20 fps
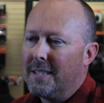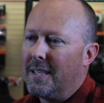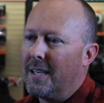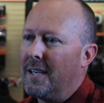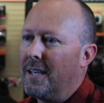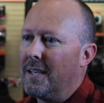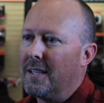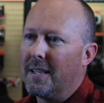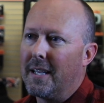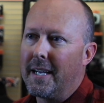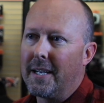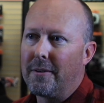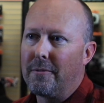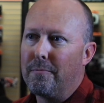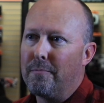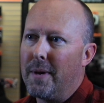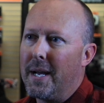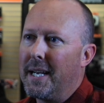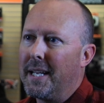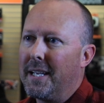Like
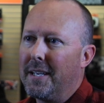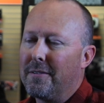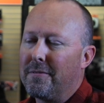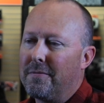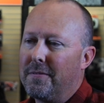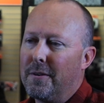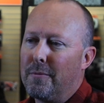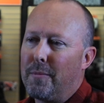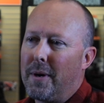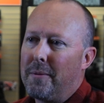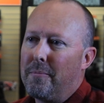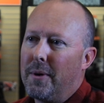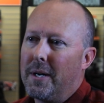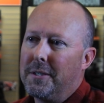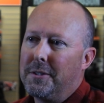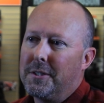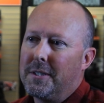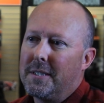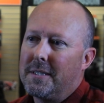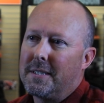many, it fit my
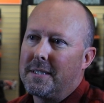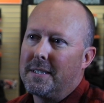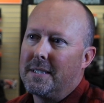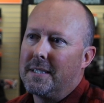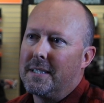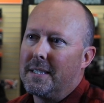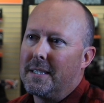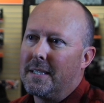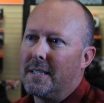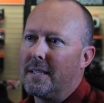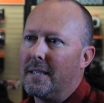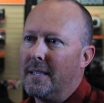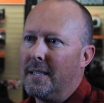budget, and